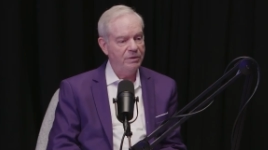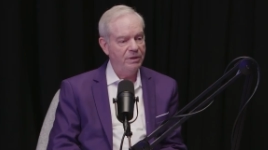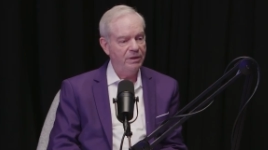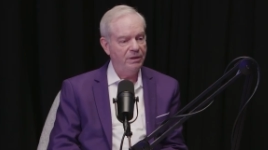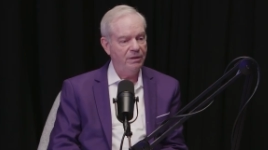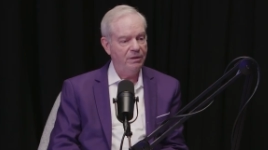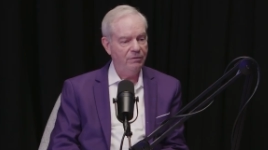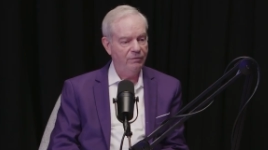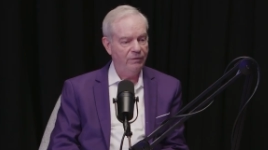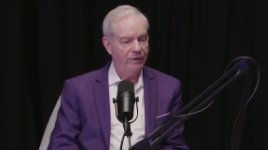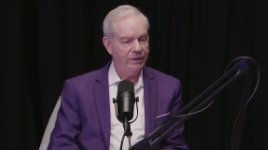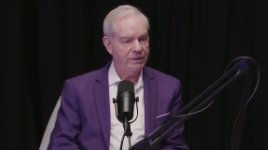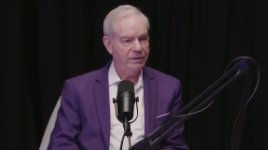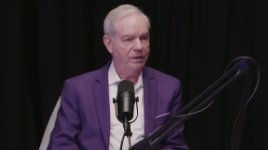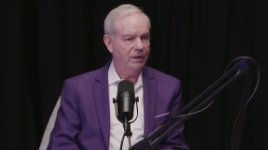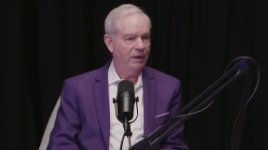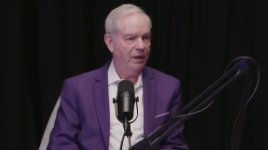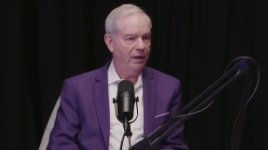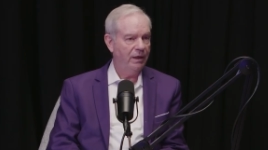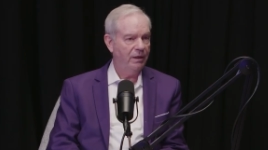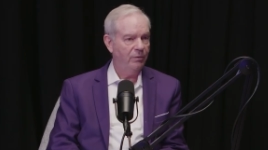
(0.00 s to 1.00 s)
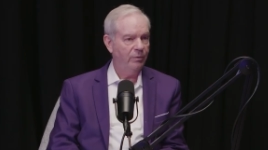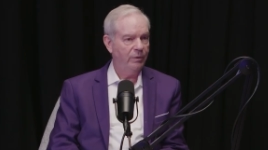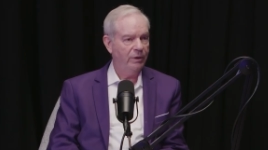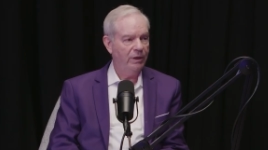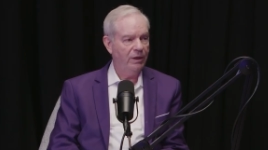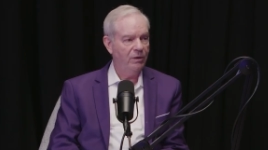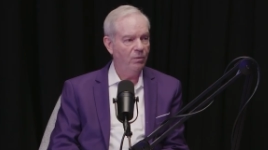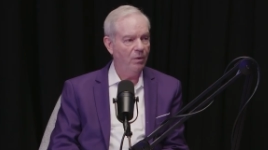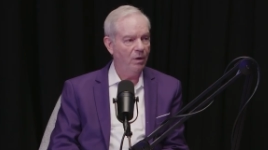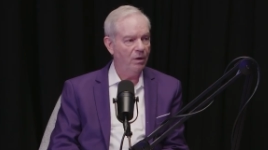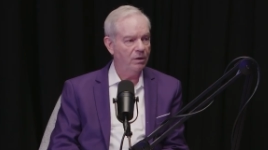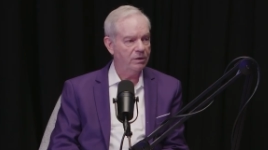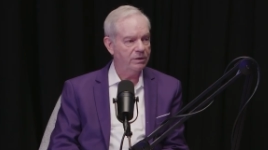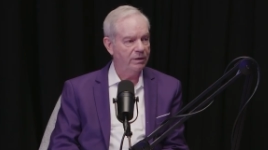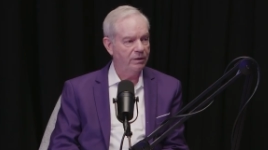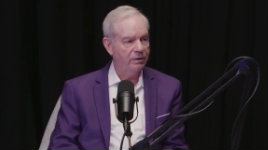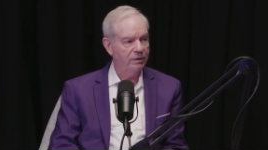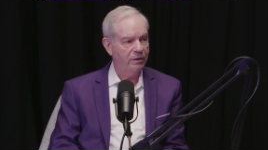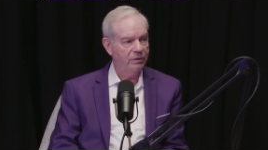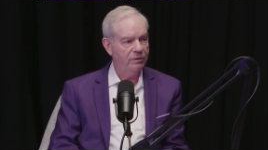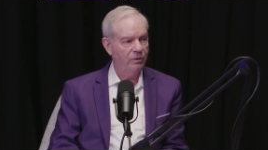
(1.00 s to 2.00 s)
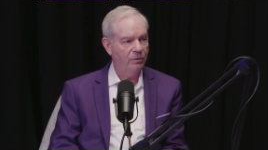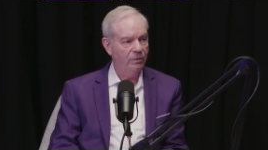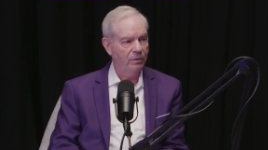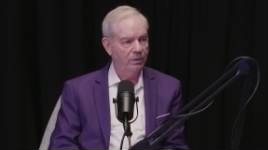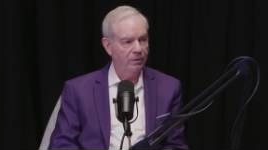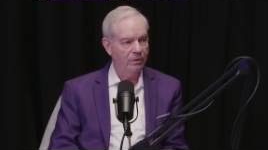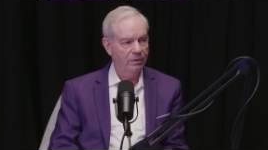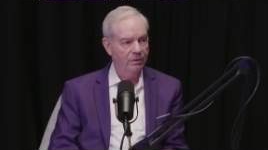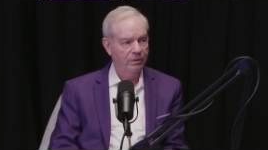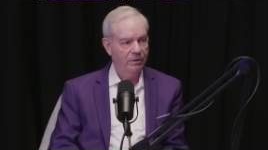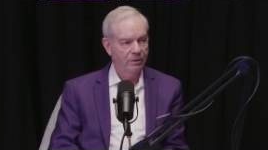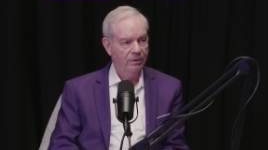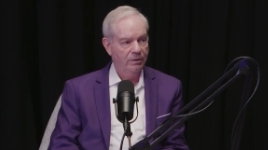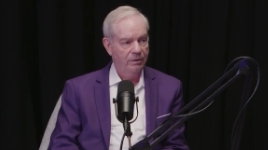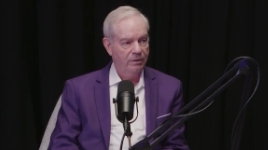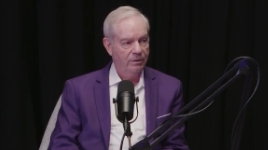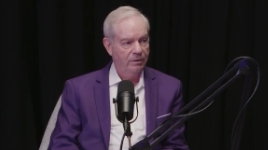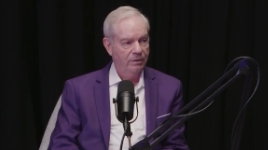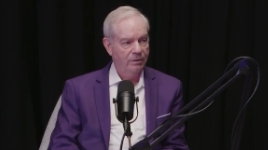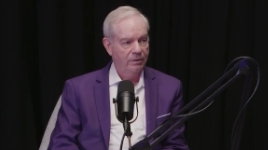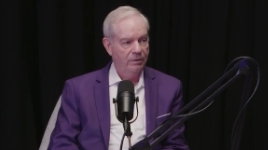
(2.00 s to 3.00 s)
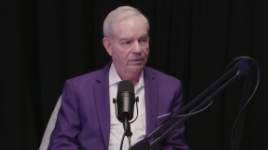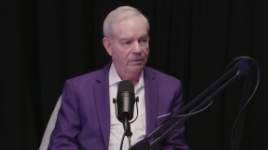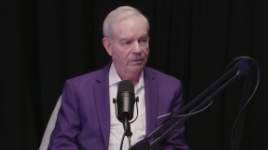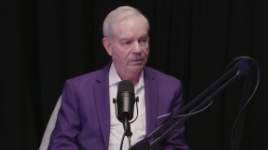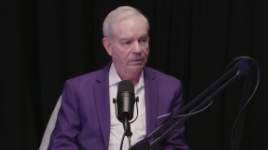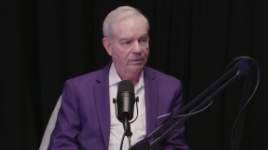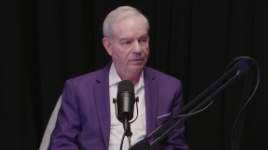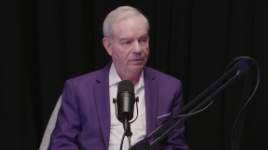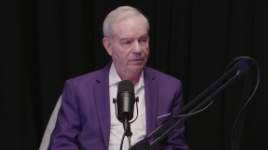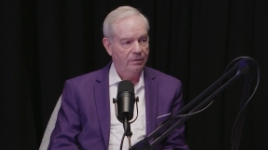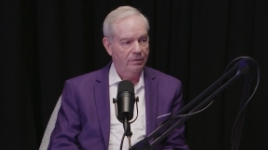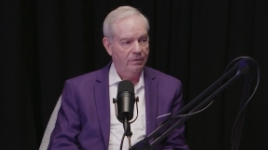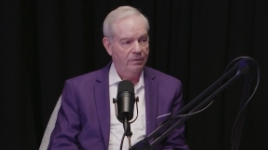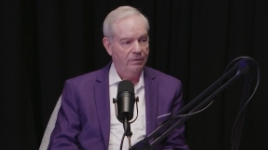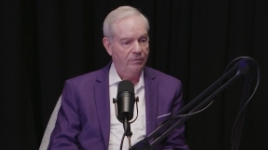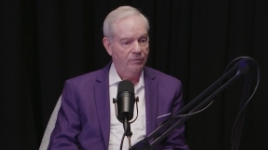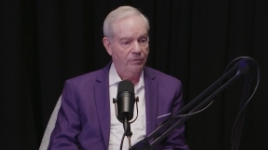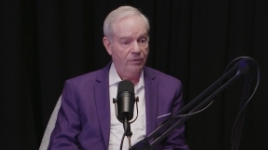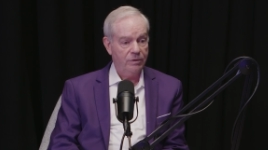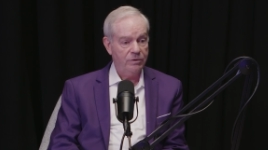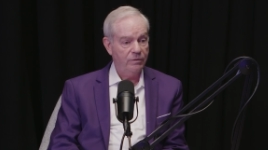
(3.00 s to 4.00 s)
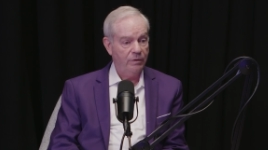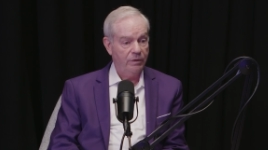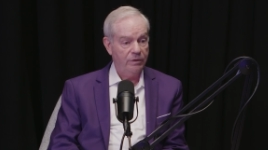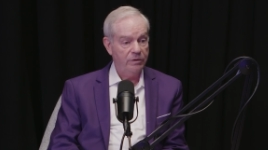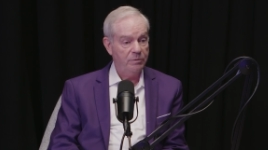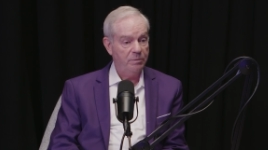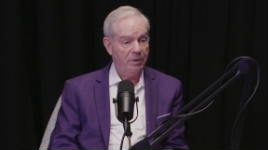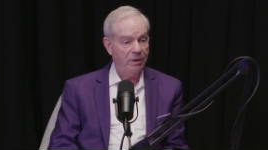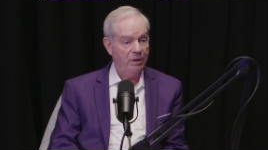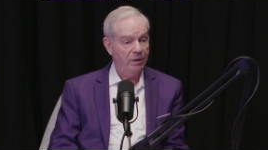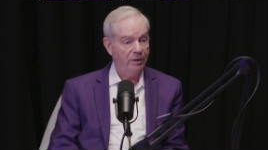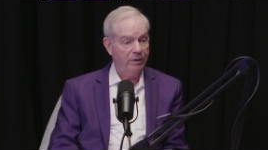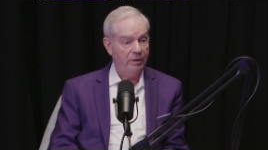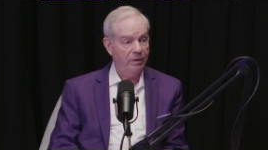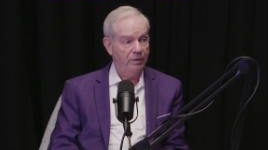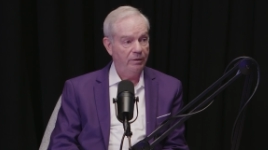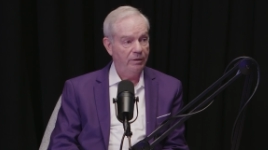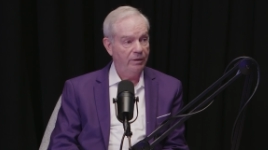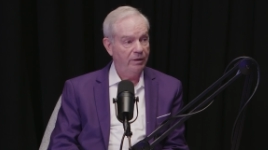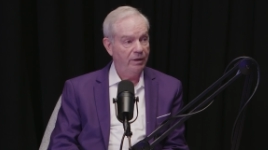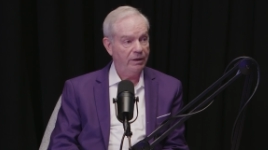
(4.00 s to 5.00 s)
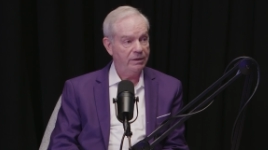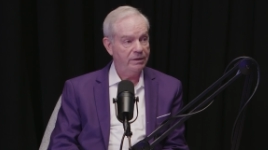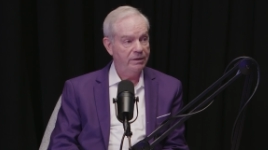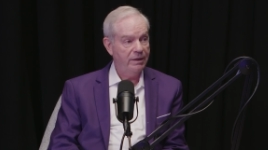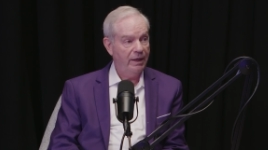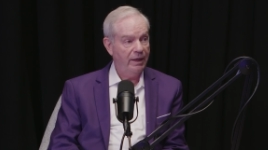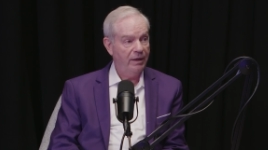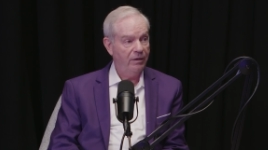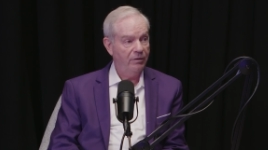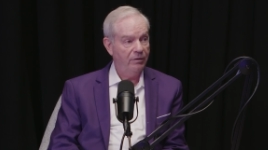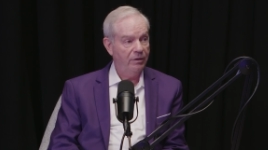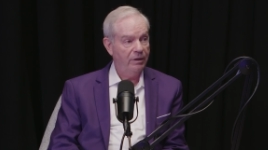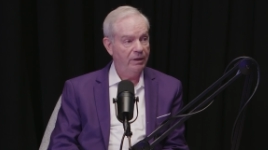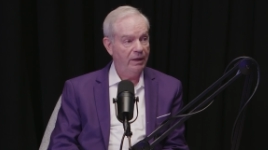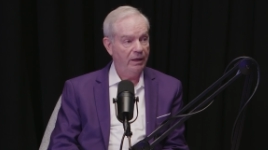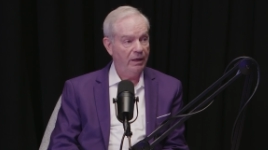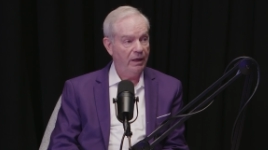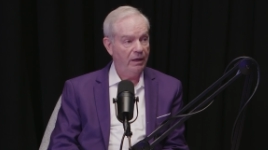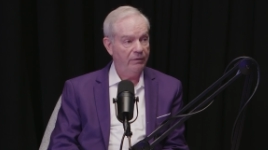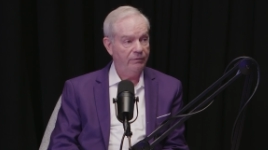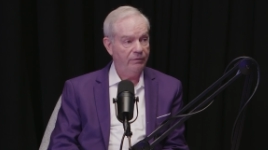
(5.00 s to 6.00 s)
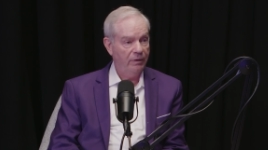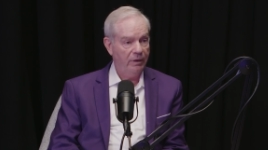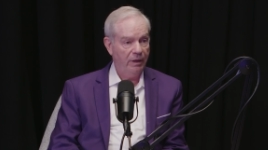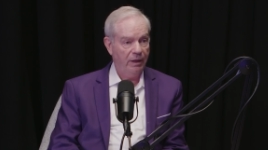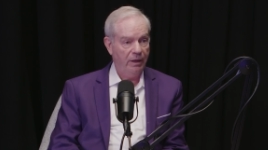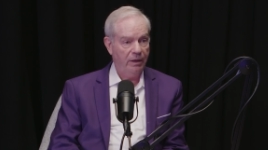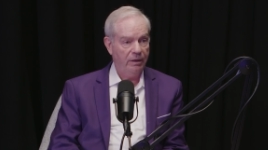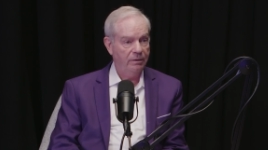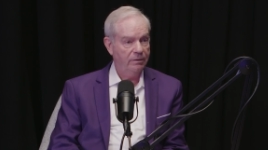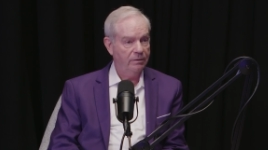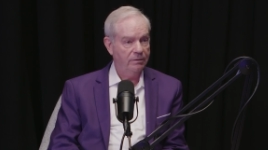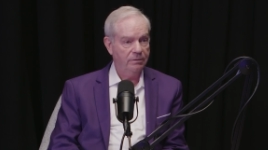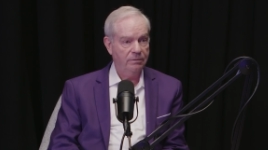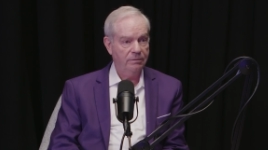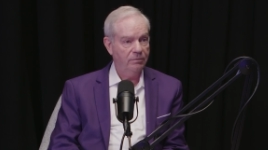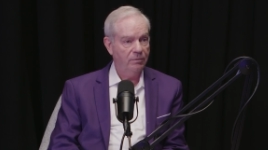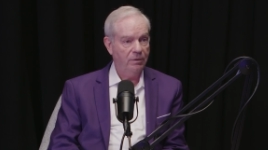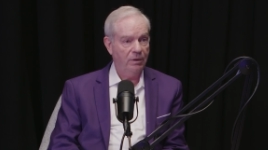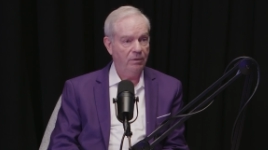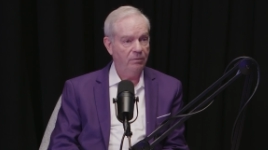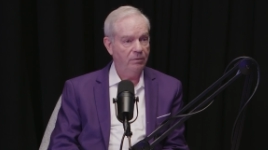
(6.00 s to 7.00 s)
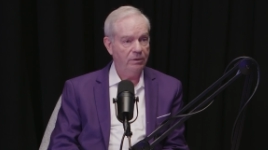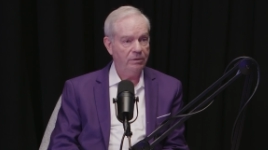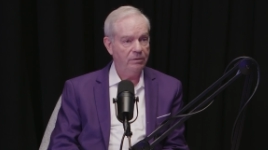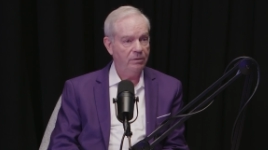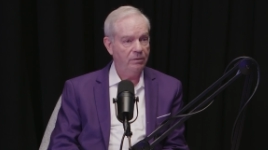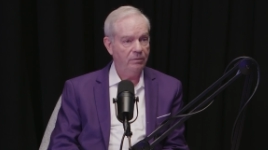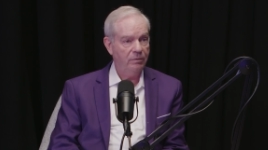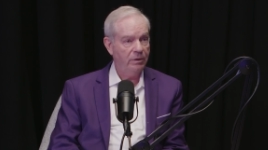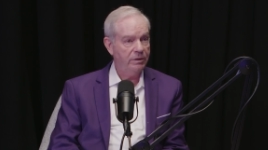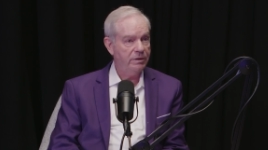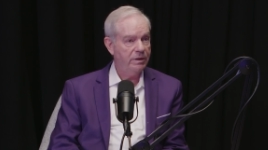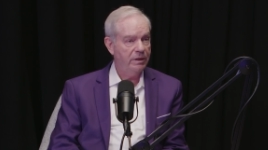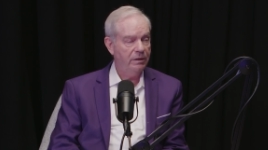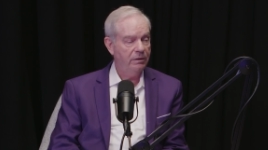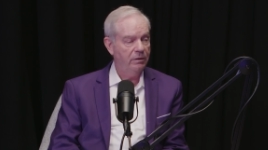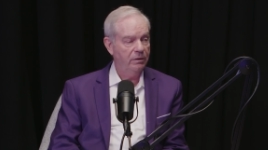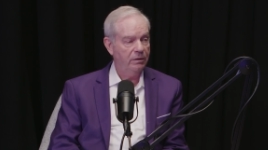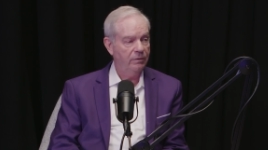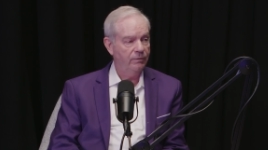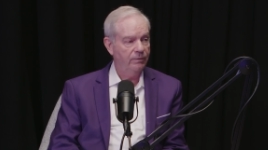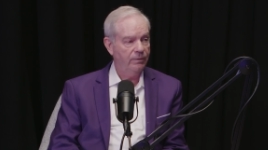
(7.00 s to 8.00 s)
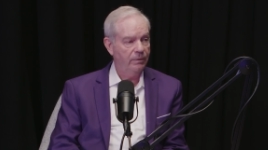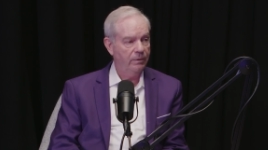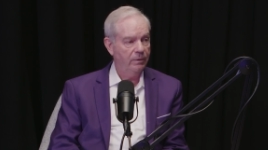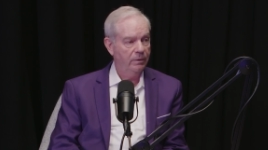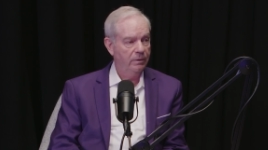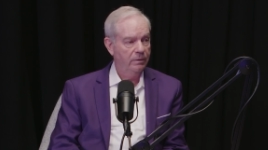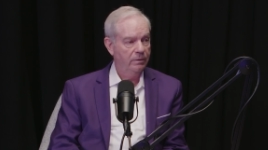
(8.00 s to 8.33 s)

investigator when he walks in the door? First of all, he's probably there the next day or a day after that. What's he looking for?